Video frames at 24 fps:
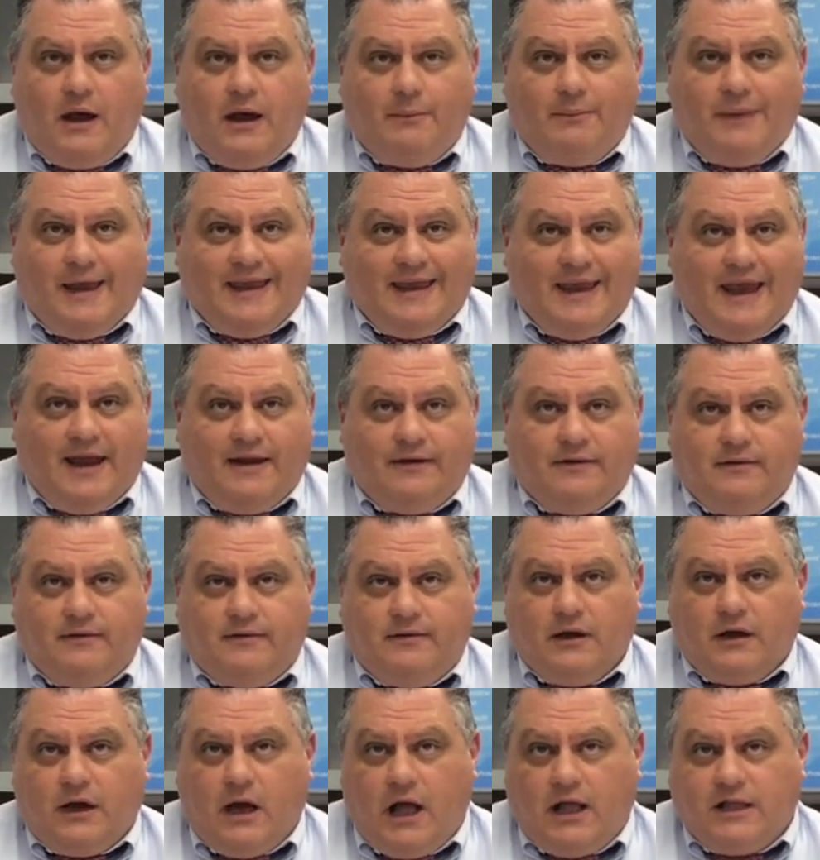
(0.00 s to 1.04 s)
Again,
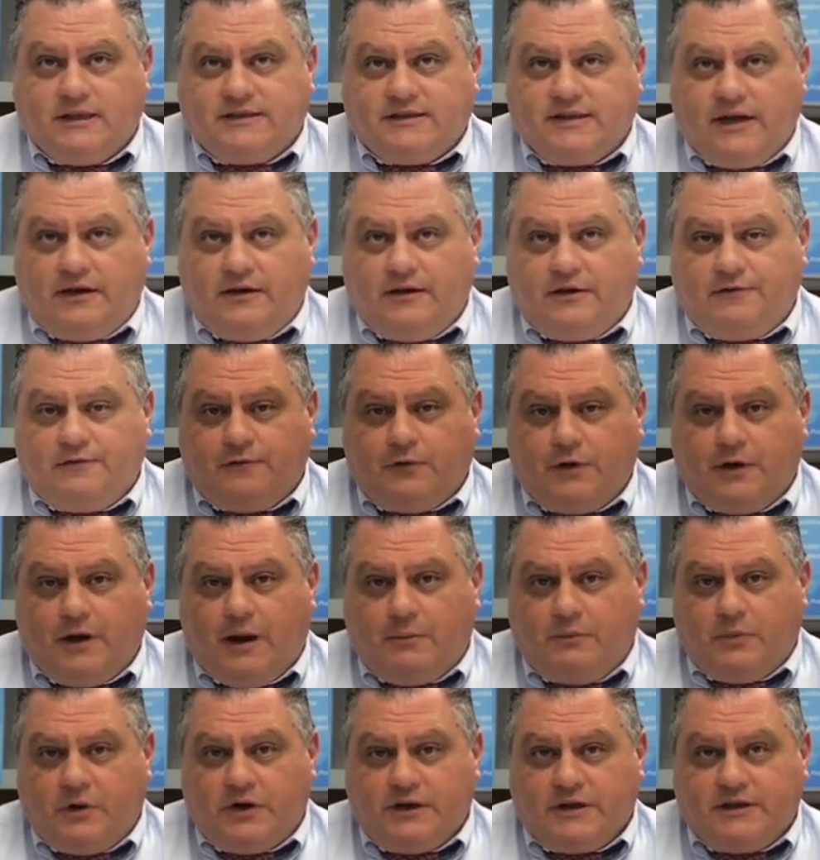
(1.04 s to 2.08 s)
the call center phone
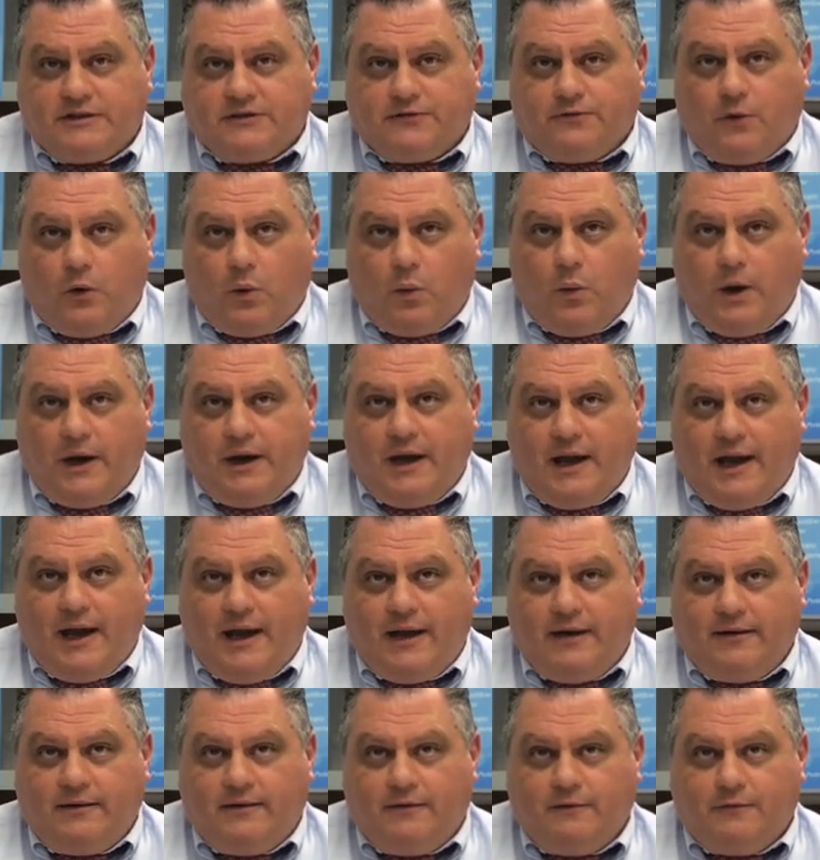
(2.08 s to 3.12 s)
number is
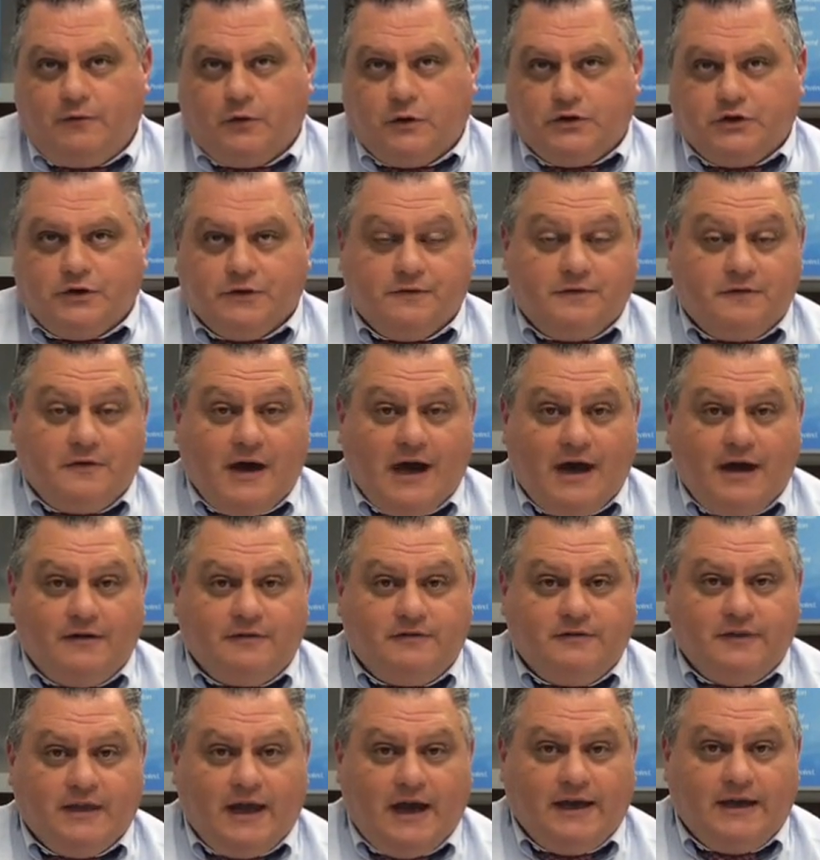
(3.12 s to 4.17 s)

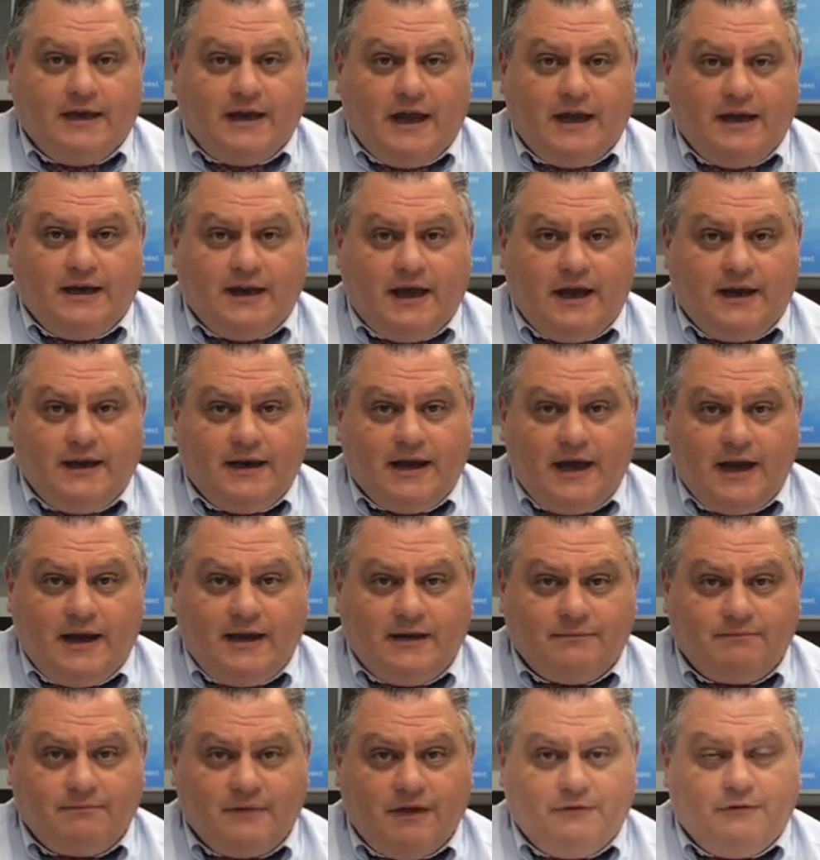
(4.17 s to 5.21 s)

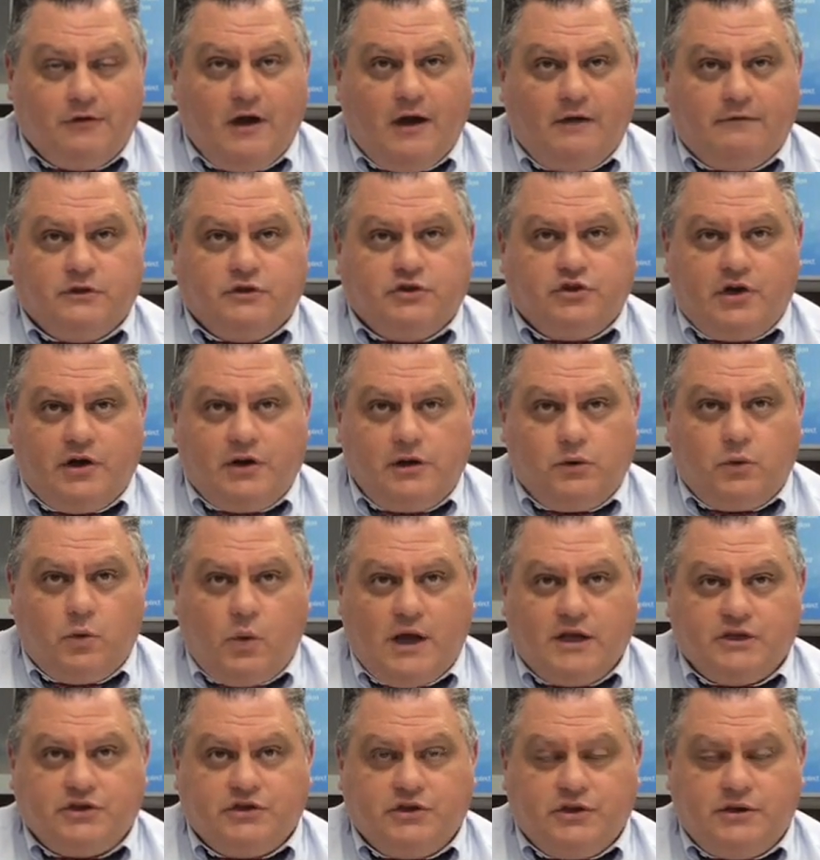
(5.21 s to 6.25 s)
419-425-9999 if you have a general
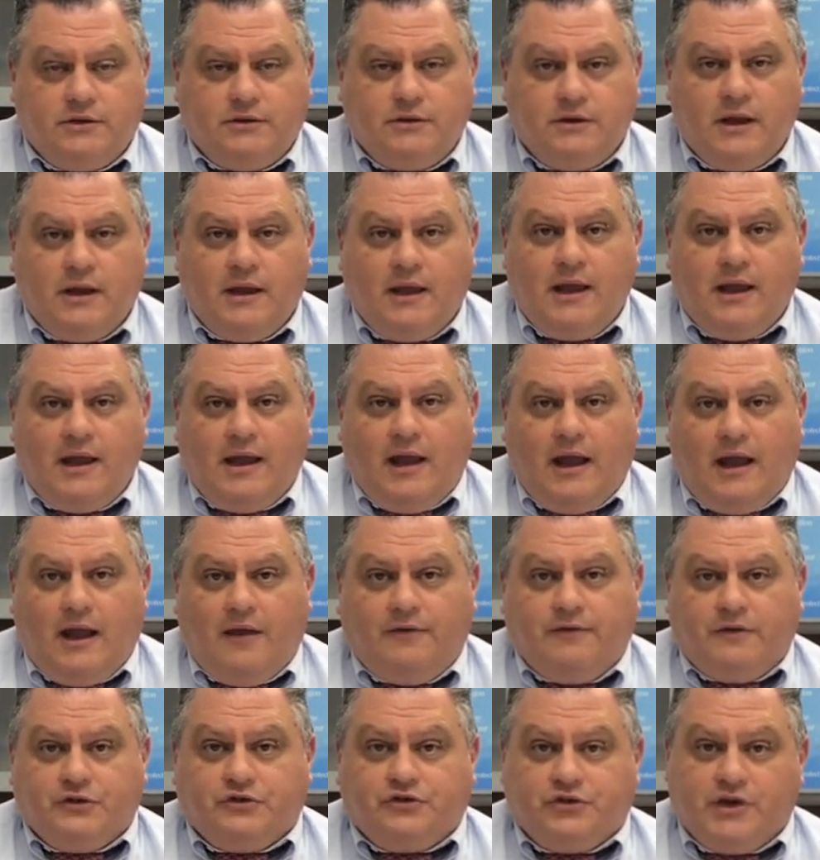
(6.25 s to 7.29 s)
question,
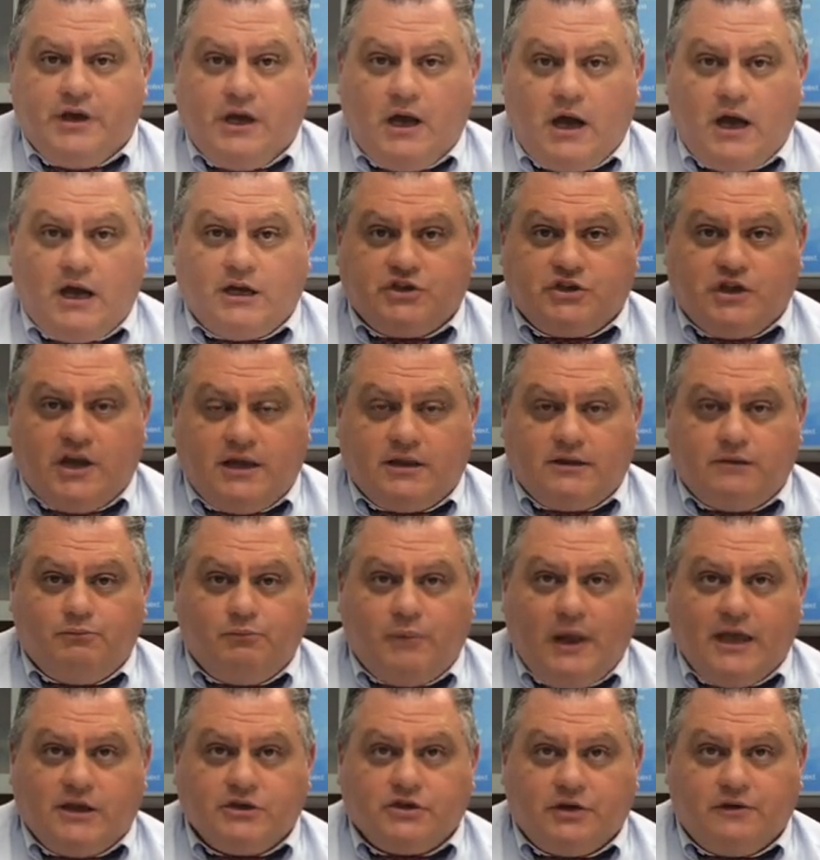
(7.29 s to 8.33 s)
and the triage at
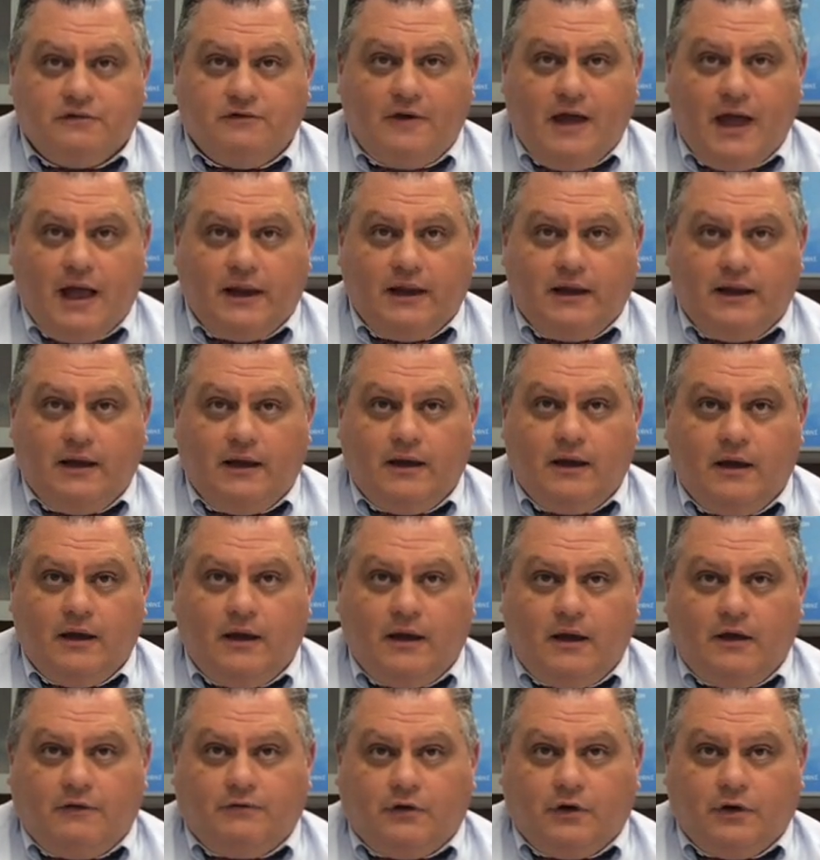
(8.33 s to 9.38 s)
Blanchard Valley
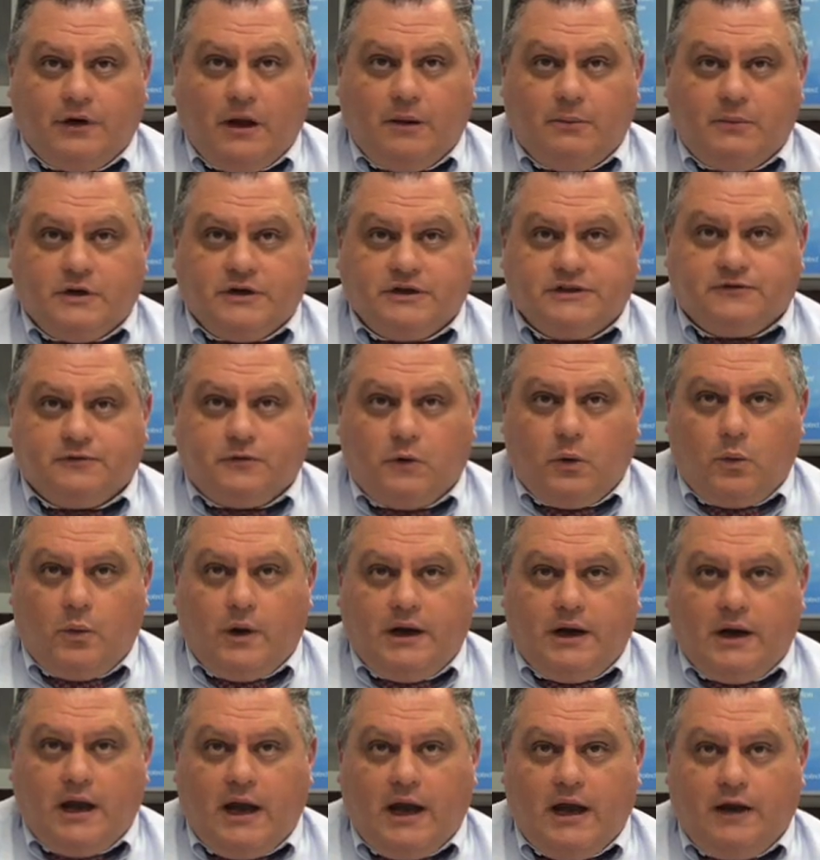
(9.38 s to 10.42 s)
phone number is
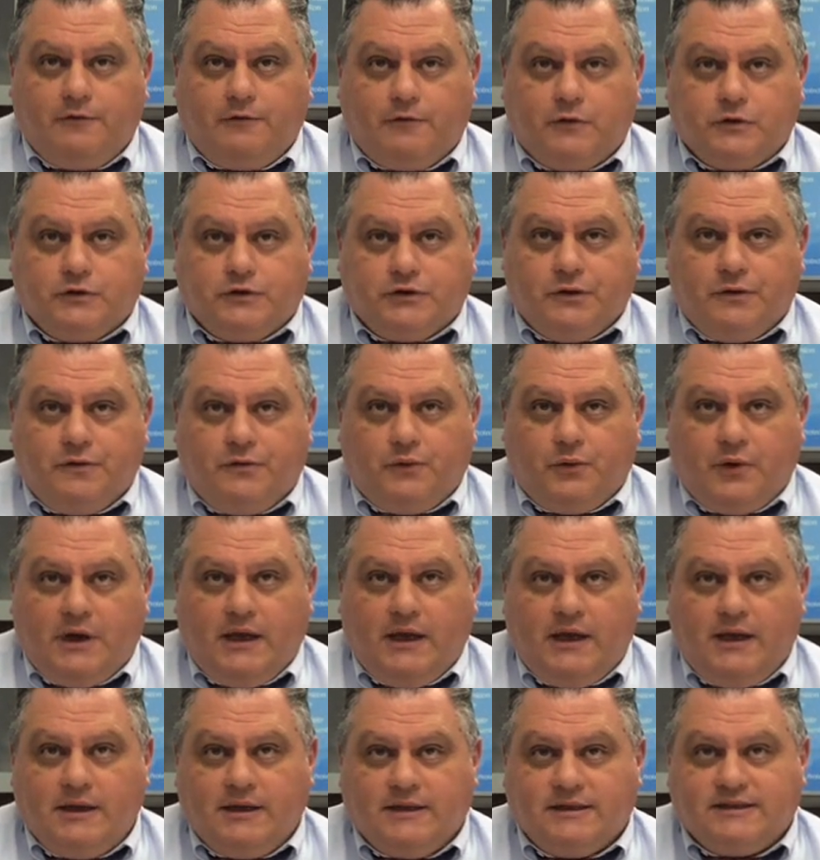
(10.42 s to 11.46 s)

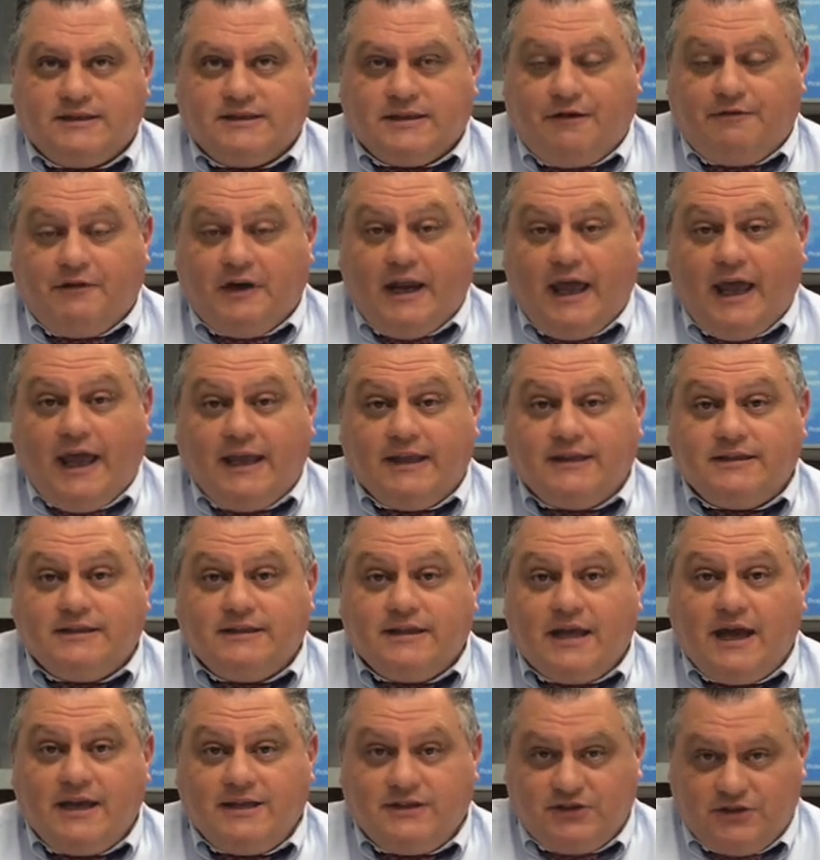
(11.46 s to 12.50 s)

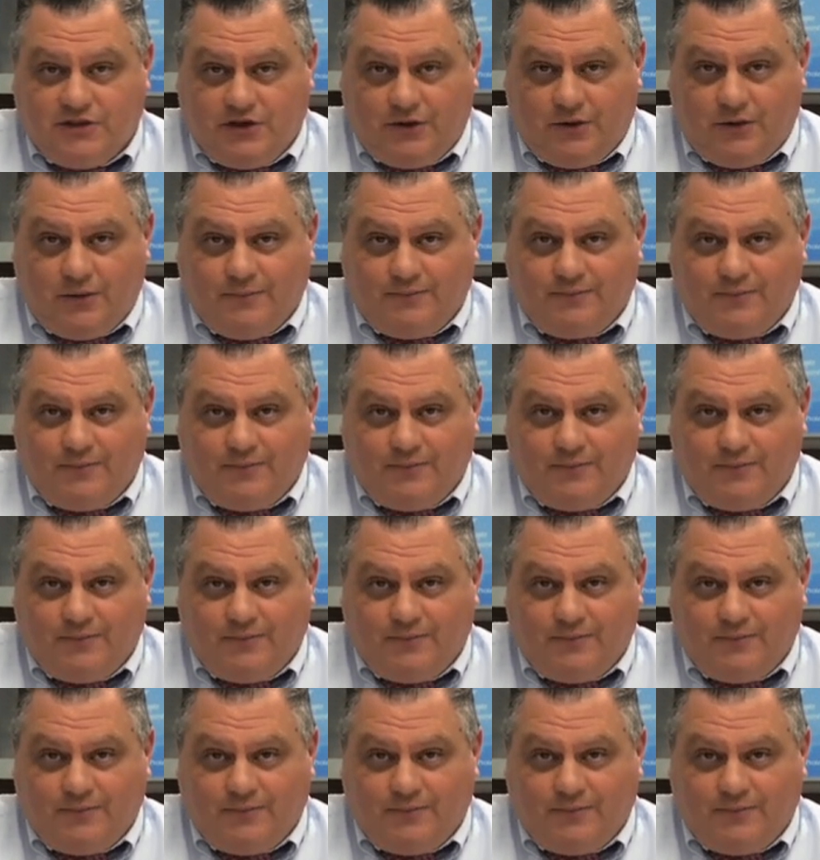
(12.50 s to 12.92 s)
419-423-7890.